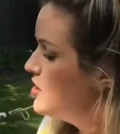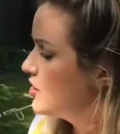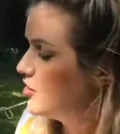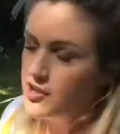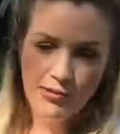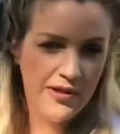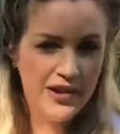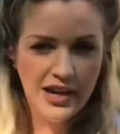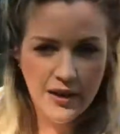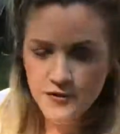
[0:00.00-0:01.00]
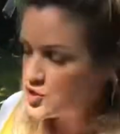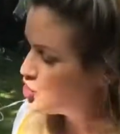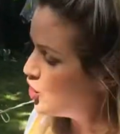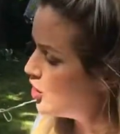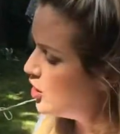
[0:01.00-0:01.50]
going around the gift
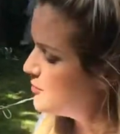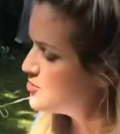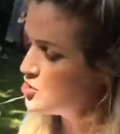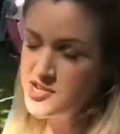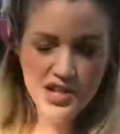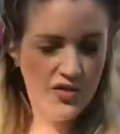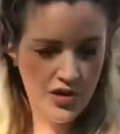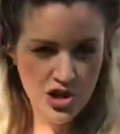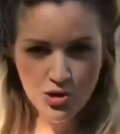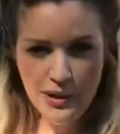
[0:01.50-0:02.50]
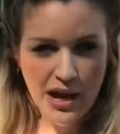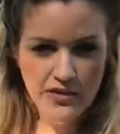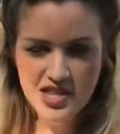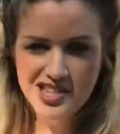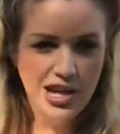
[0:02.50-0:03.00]
shop, trying to convince your
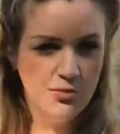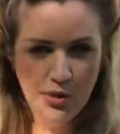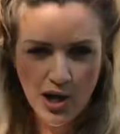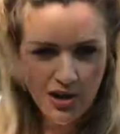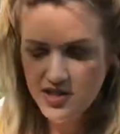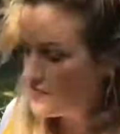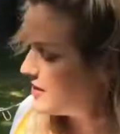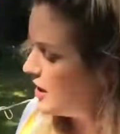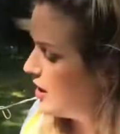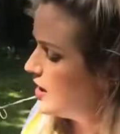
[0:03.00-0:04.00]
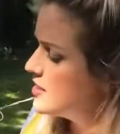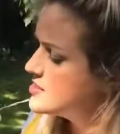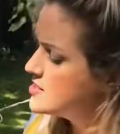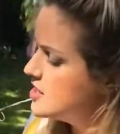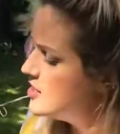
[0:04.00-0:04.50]
parents to let you buy loads of
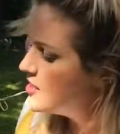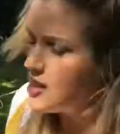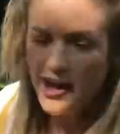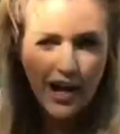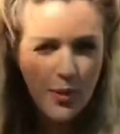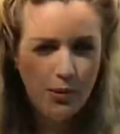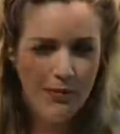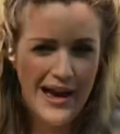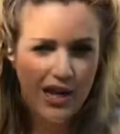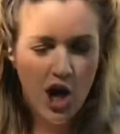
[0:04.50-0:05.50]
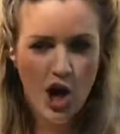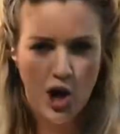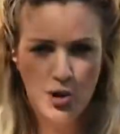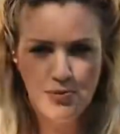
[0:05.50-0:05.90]
things, and going back home.